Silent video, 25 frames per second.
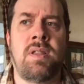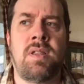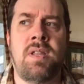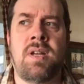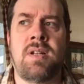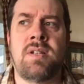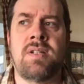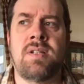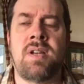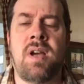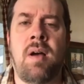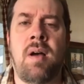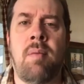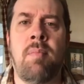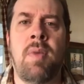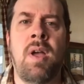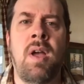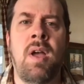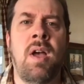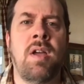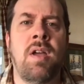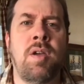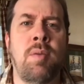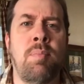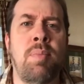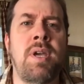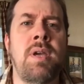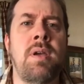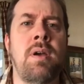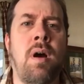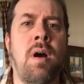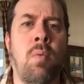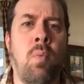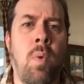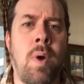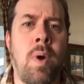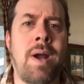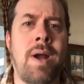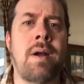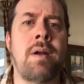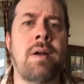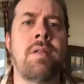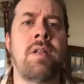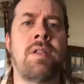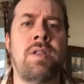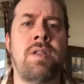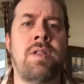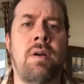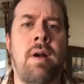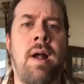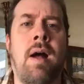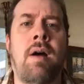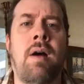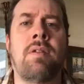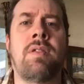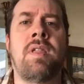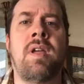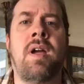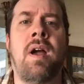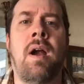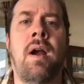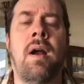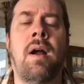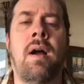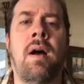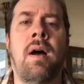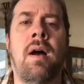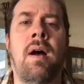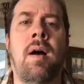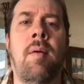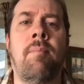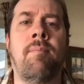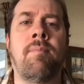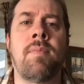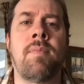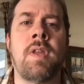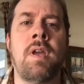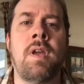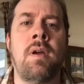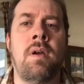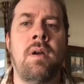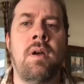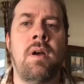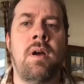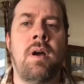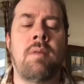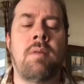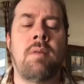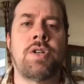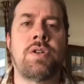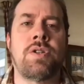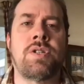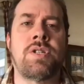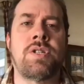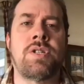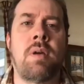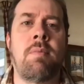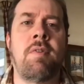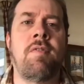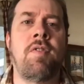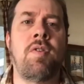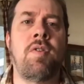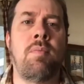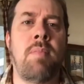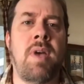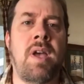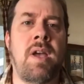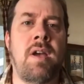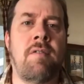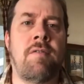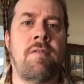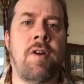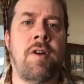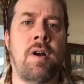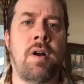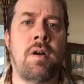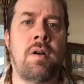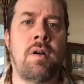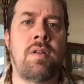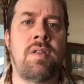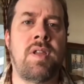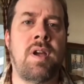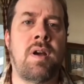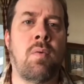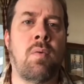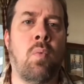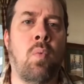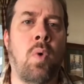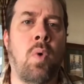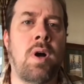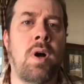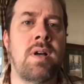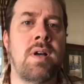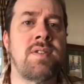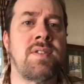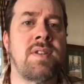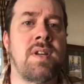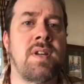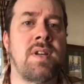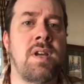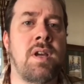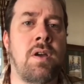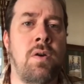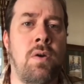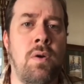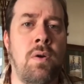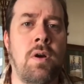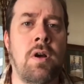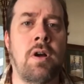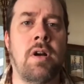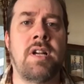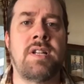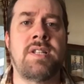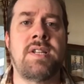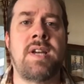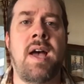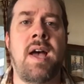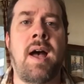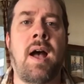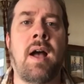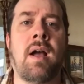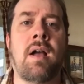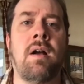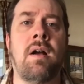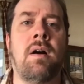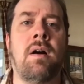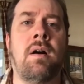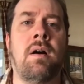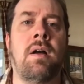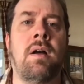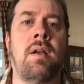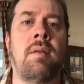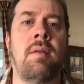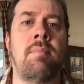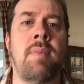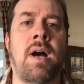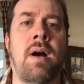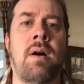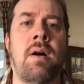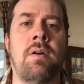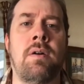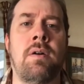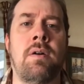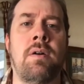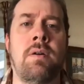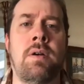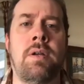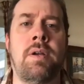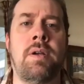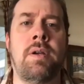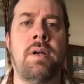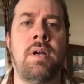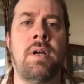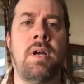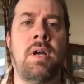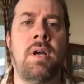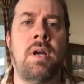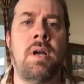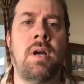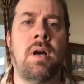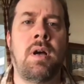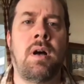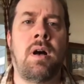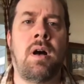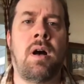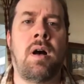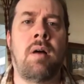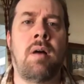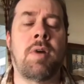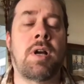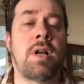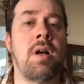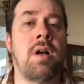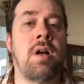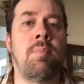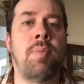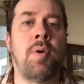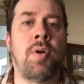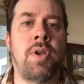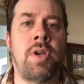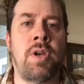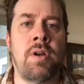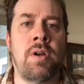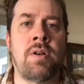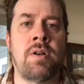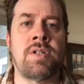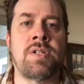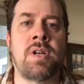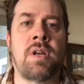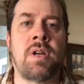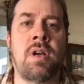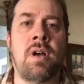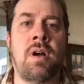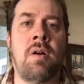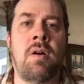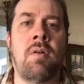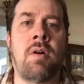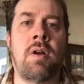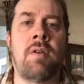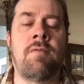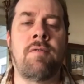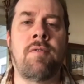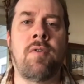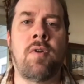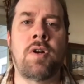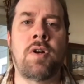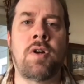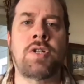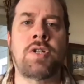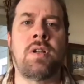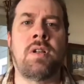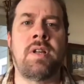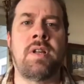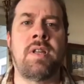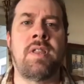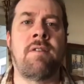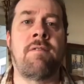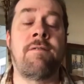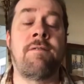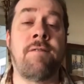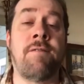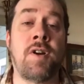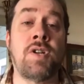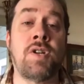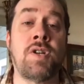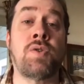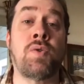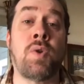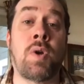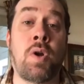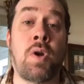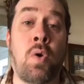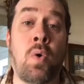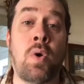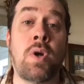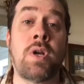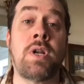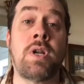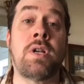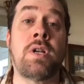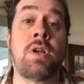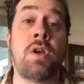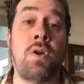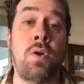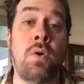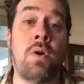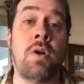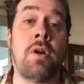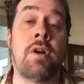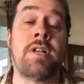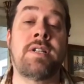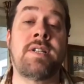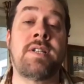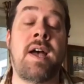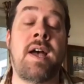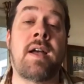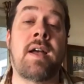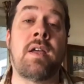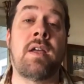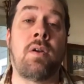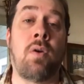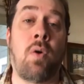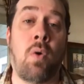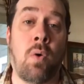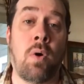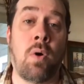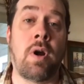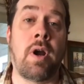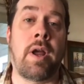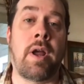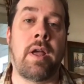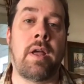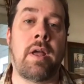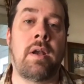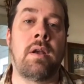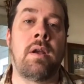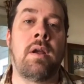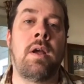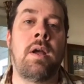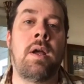that um, you be aware that they're out there. Um, I'm sure some of you may have heard there was a cougar attack on Mount Hood um, a couple years ago, unfortunately, the first recorded cougar attack in Oregon.